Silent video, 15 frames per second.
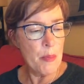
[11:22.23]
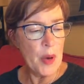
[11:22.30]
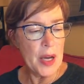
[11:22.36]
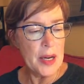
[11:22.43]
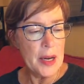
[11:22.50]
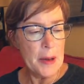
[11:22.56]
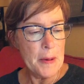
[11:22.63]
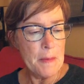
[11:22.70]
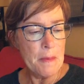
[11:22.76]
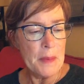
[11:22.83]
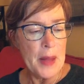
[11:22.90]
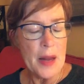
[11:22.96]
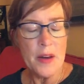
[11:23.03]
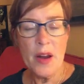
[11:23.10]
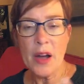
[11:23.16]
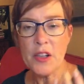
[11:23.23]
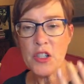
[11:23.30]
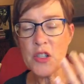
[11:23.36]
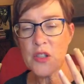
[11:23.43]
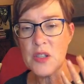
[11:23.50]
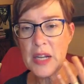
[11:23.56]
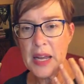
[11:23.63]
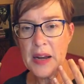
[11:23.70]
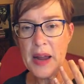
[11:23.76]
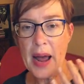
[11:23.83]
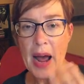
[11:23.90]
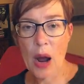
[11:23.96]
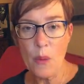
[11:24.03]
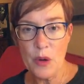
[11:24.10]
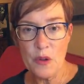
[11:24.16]
But not just in
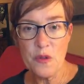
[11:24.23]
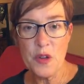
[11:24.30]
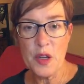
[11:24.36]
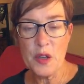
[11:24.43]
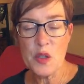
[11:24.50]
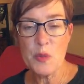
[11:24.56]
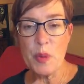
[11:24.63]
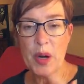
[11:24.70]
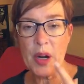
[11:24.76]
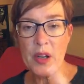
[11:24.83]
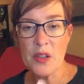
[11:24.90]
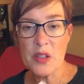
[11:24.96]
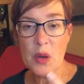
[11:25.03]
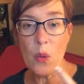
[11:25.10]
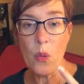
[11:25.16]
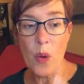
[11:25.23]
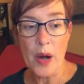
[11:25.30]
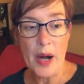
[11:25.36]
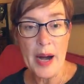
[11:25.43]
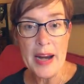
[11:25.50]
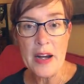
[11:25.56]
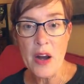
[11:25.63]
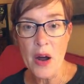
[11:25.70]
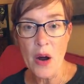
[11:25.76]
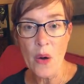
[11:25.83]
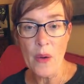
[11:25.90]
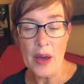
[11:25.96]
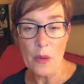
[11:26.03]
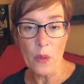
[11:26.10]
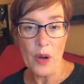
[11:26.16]
how it feels, but also what I
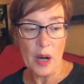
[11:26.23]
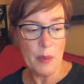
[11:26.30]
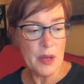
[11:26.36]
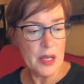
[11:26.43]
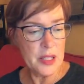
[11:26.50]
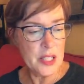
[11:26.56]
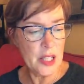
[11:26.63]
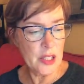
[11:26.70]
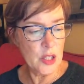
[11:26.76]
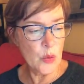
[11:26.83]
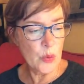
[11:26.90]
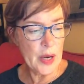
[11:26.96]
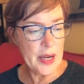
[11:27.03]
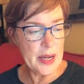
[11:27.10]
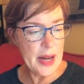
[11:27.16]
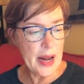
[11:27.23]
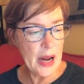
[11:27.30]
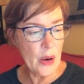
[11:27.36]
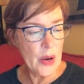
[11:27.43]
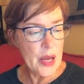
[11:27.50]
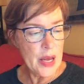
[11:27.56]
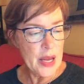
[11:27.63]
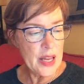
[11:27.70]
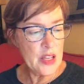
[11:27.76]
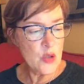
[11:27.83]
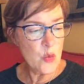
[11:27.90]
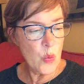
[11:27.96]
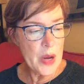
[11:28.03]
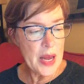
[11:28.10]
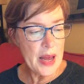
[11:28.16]
know and what I'm going to tell you right now
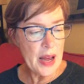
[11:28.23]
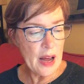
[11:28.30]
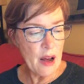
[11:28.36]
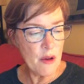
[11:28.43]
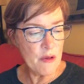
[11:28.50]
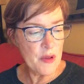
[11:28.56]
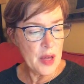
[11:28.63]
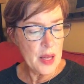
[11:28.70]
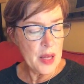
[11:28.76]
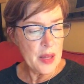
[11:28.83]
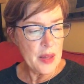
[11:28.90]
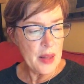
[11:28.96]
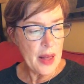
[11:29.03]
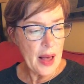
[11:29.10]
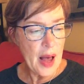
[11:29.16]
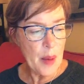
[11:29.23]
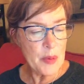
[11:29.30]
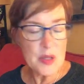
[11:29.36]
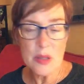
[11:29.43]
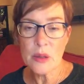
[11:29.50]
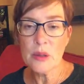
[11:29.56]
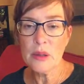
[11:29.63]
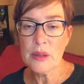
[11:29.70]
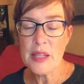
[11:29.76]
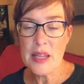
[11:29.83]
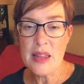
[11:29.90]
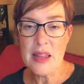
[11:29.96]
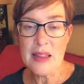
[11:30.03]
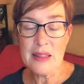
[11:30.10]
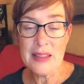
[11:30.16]
is we have
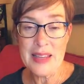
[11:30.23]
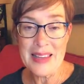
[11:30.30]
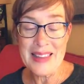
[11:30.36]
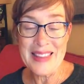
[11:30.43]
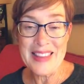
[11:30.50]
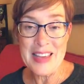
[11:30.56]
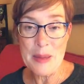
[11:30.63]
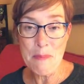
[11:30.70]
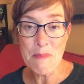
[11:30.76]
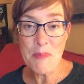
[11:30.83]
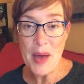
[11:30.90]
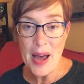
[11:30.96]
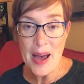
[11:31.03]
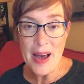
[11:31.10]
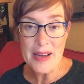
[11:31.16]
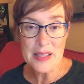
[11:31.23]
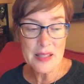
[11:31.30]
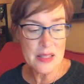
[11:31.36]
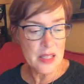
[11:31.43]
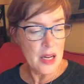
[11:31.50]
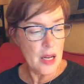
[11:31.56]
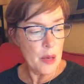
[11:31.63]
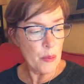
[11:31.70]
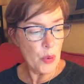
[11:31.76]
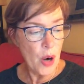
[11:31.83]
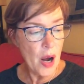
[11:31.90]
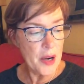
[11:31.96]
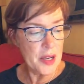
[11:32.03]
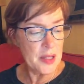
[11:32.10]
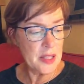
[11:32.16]
absolutely the best
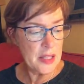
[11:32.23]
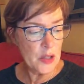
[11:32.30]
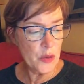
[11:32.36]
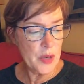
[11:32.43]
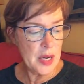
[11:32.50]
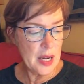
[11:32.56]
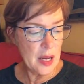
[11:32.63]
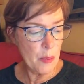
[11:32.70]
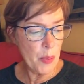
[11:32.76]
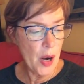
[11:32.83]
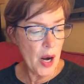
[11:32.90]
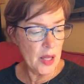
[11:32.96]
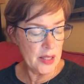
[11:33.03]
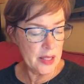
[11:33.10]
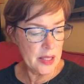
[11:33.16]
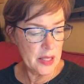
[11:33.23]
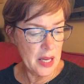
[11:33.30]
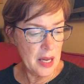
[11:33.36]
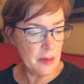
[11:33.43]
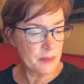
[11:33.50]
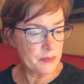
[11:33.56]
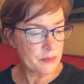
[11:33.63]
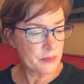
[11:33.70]
product ingredient policy.